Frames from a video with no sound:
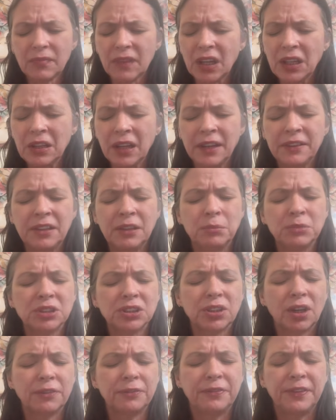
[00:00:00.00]
let them
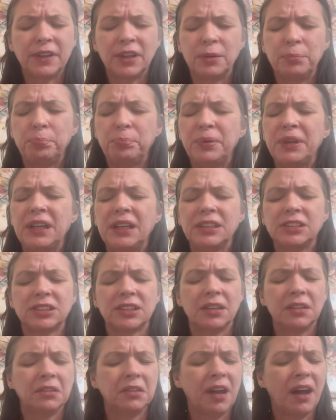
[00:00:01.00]
start feeling peace
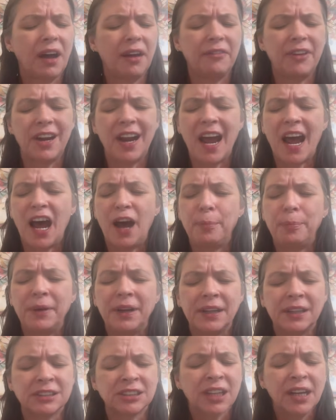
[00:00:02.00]
and love and
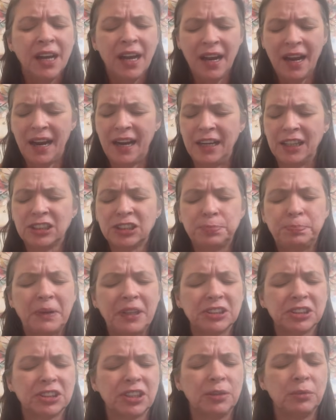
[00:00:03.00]
happiness, and
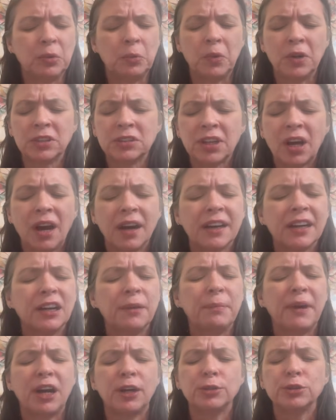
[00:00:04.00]
especially when we're talking
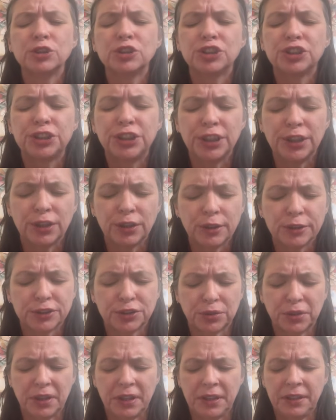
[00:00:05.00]
about
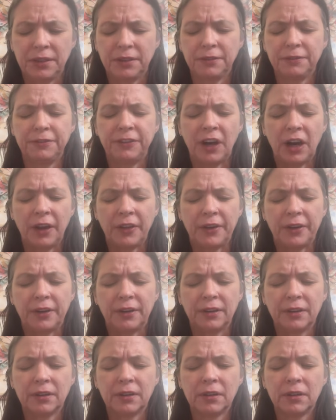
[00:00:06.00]
children, Father.